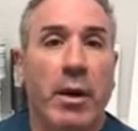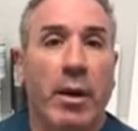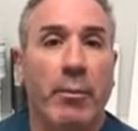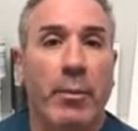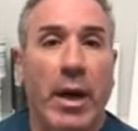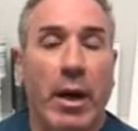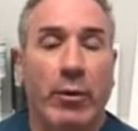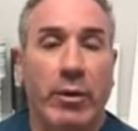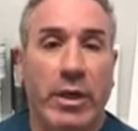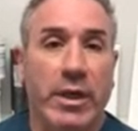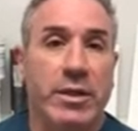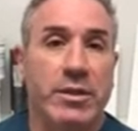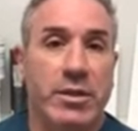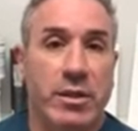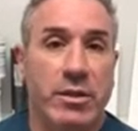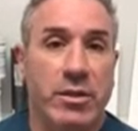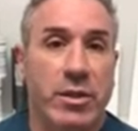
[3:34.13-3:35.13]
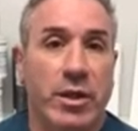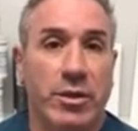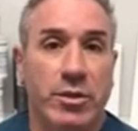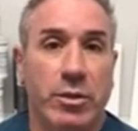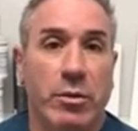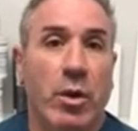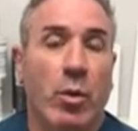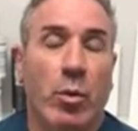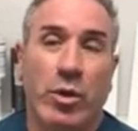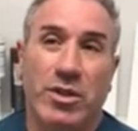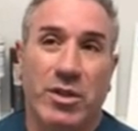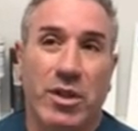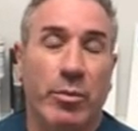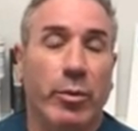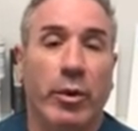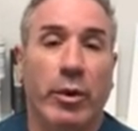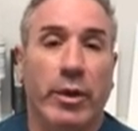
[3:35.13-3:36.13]
a mild heat sensation, which
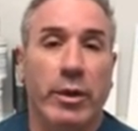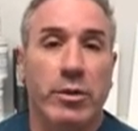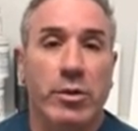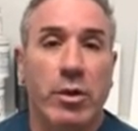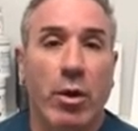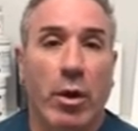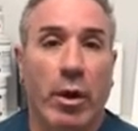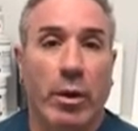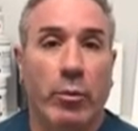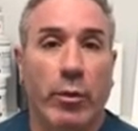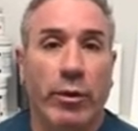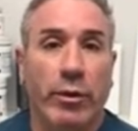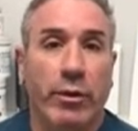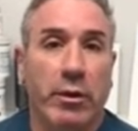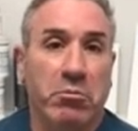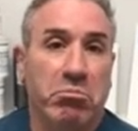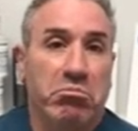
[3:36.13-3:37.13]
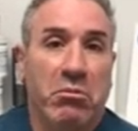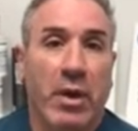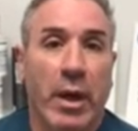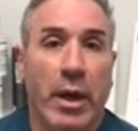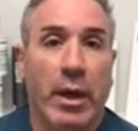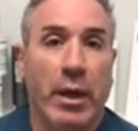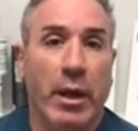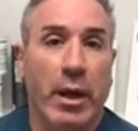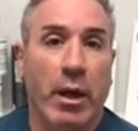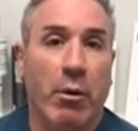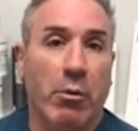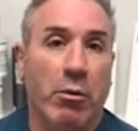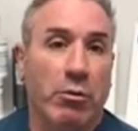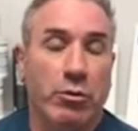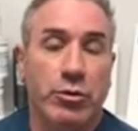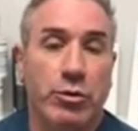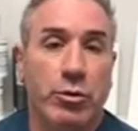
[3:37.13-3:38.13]
typically is gone within an
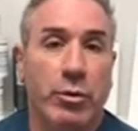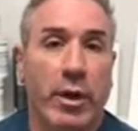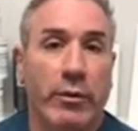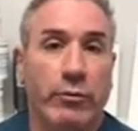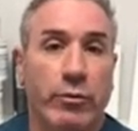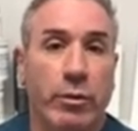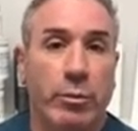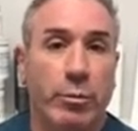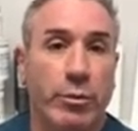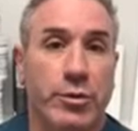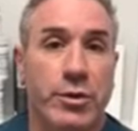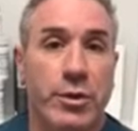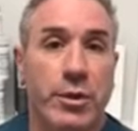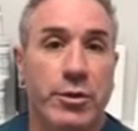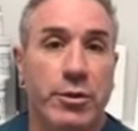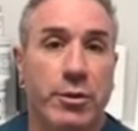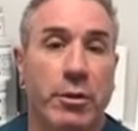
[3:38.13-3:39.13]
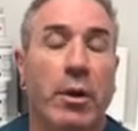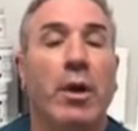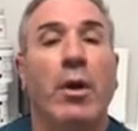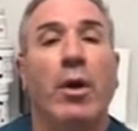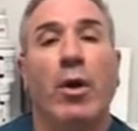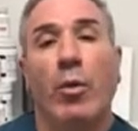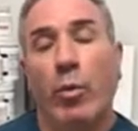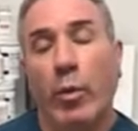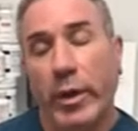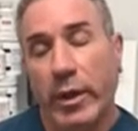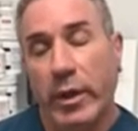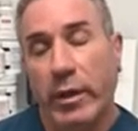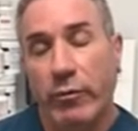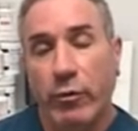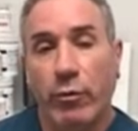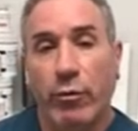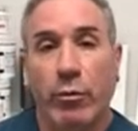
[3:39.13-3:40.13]
hour or 2 after the procedure. We
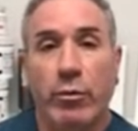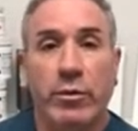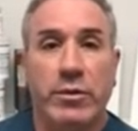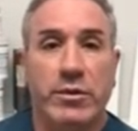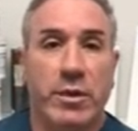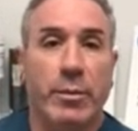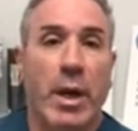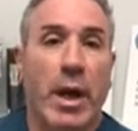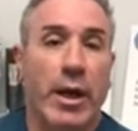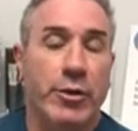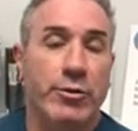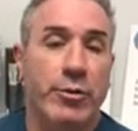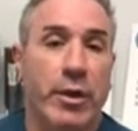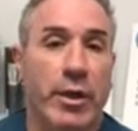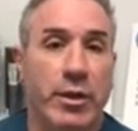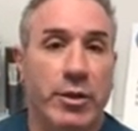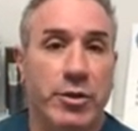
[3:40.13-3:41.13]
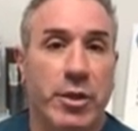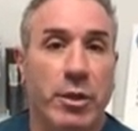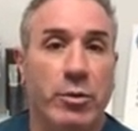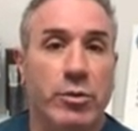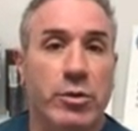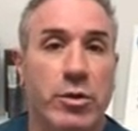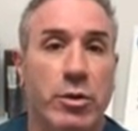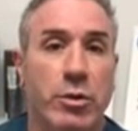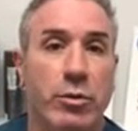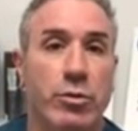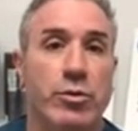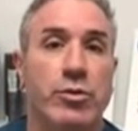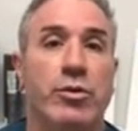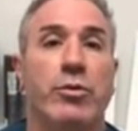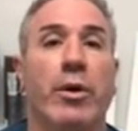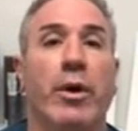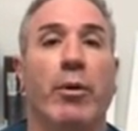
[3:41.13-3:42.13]
give you some hydrating gels to
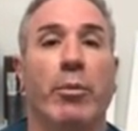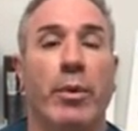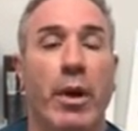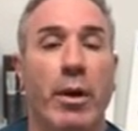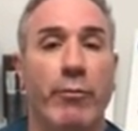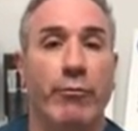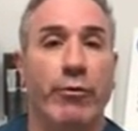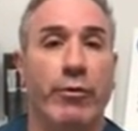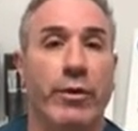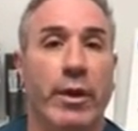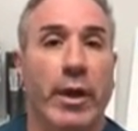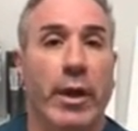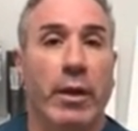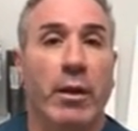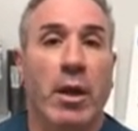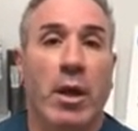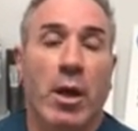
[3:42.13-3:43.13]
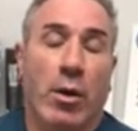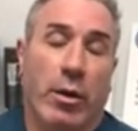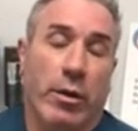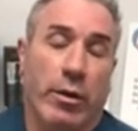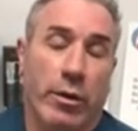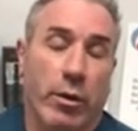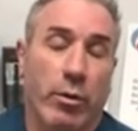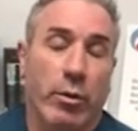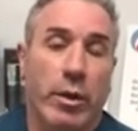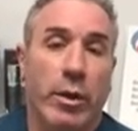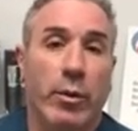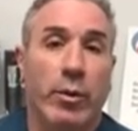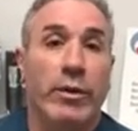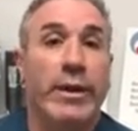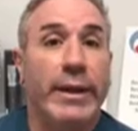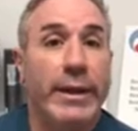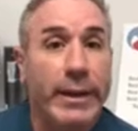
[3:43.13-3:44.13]
use to help comfort that. The
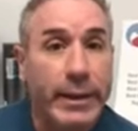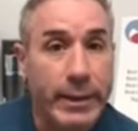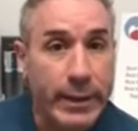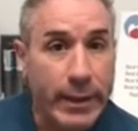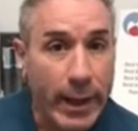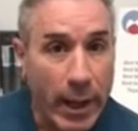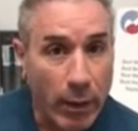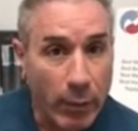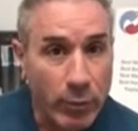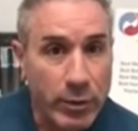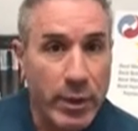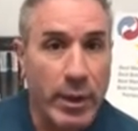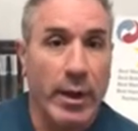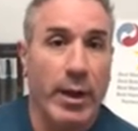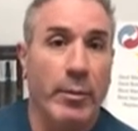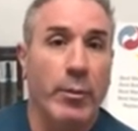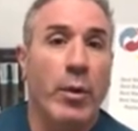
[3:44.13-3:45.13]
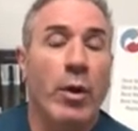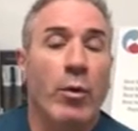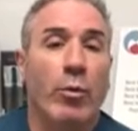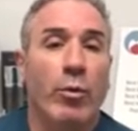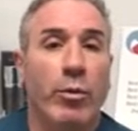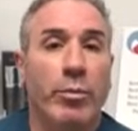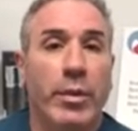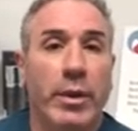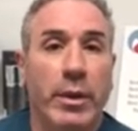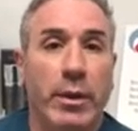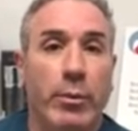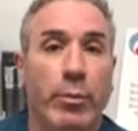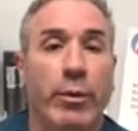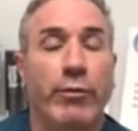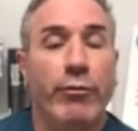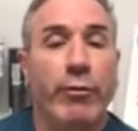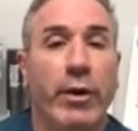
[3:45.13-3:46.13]
only downtime would be
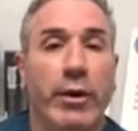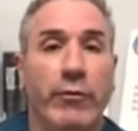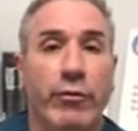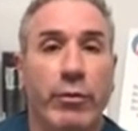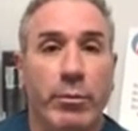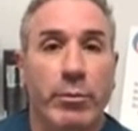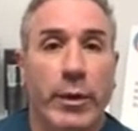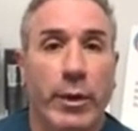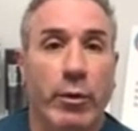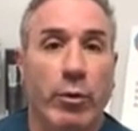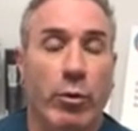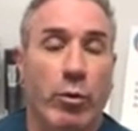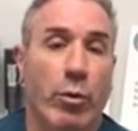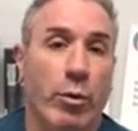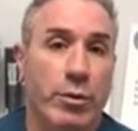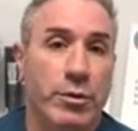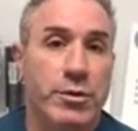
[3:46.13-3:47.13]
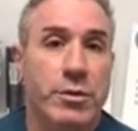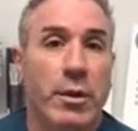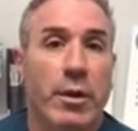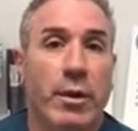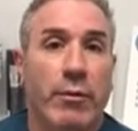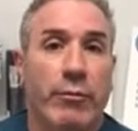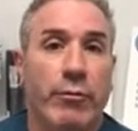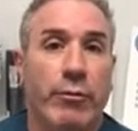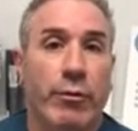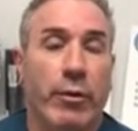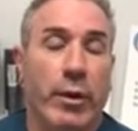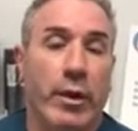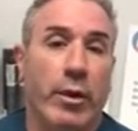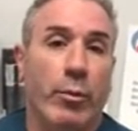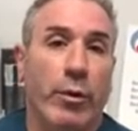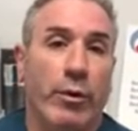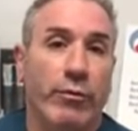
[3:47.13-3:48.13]
refraining from intercourse for
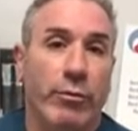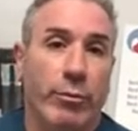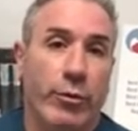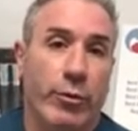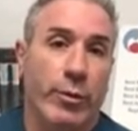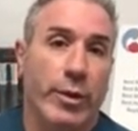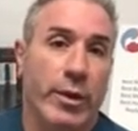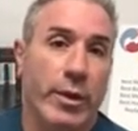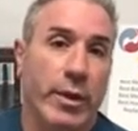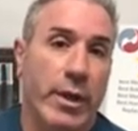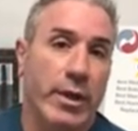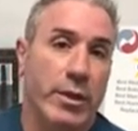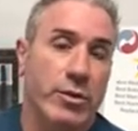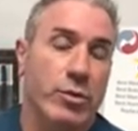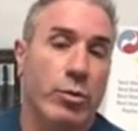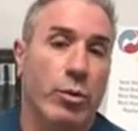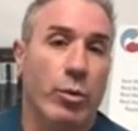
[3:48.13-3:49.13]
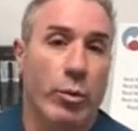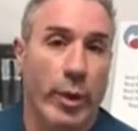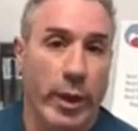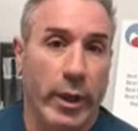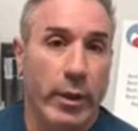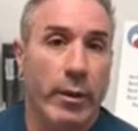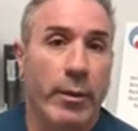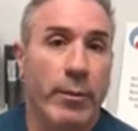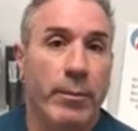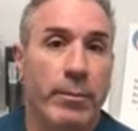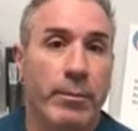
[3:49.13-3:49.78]
anywhere from 3 days to a week.